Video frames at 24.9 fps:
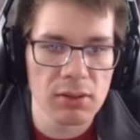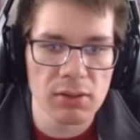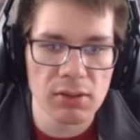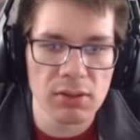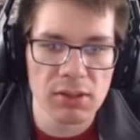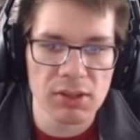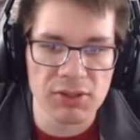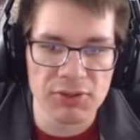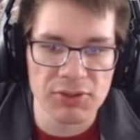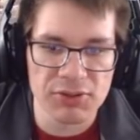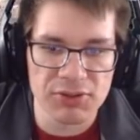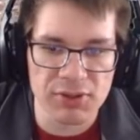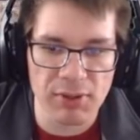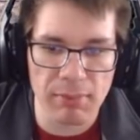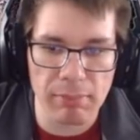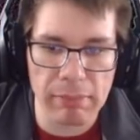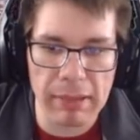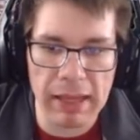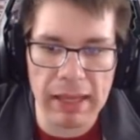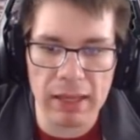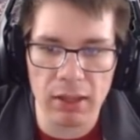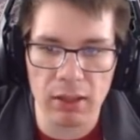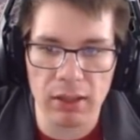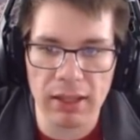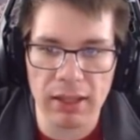Here's the
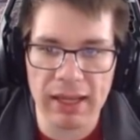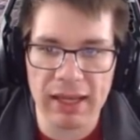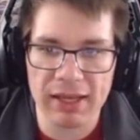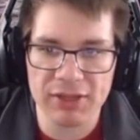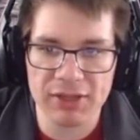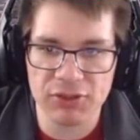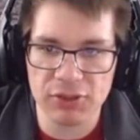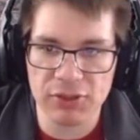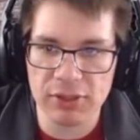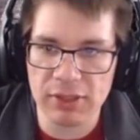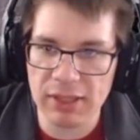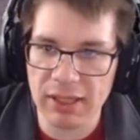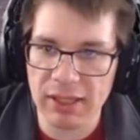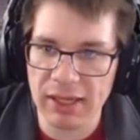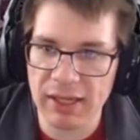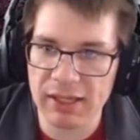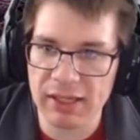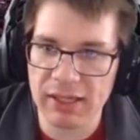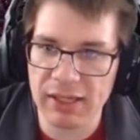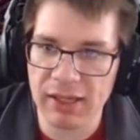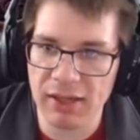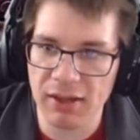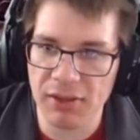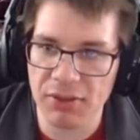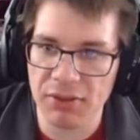battle axe. You can kind of
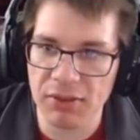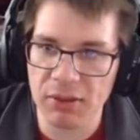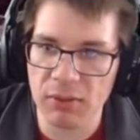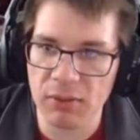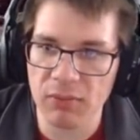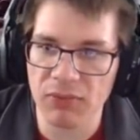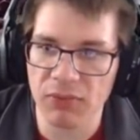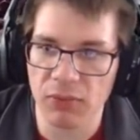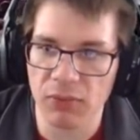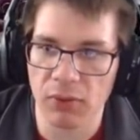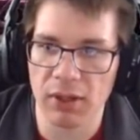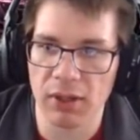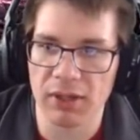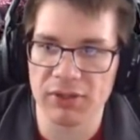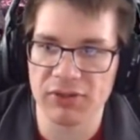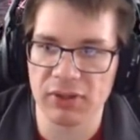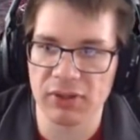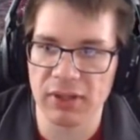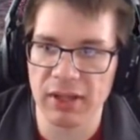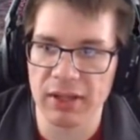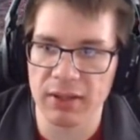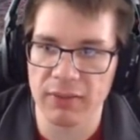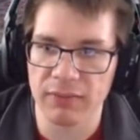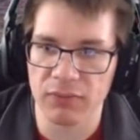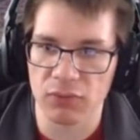get a theme for it. It's a
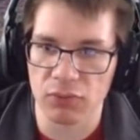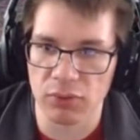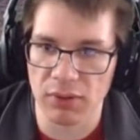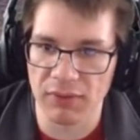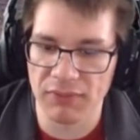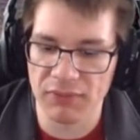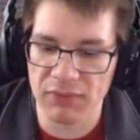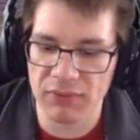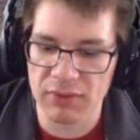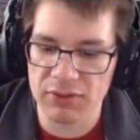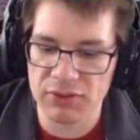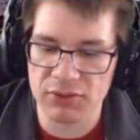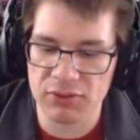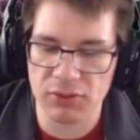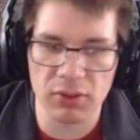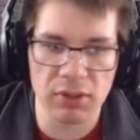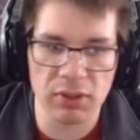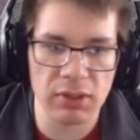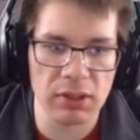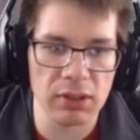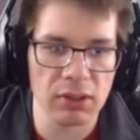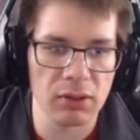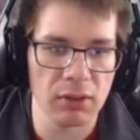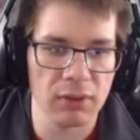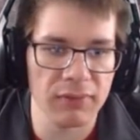lot of griffins or
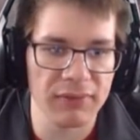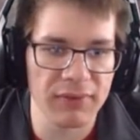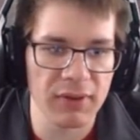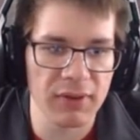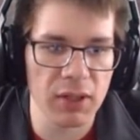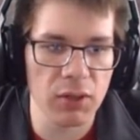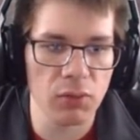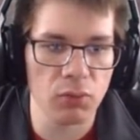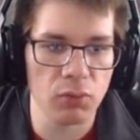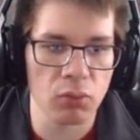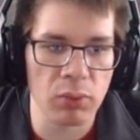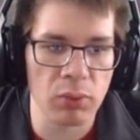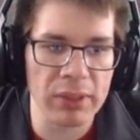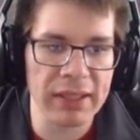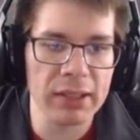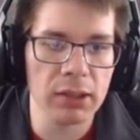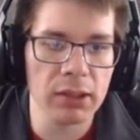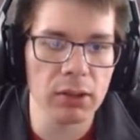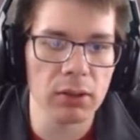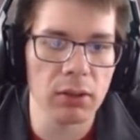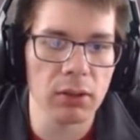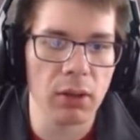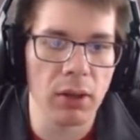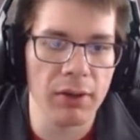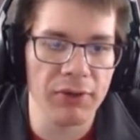eagle. Very
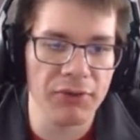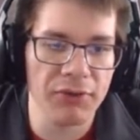regal as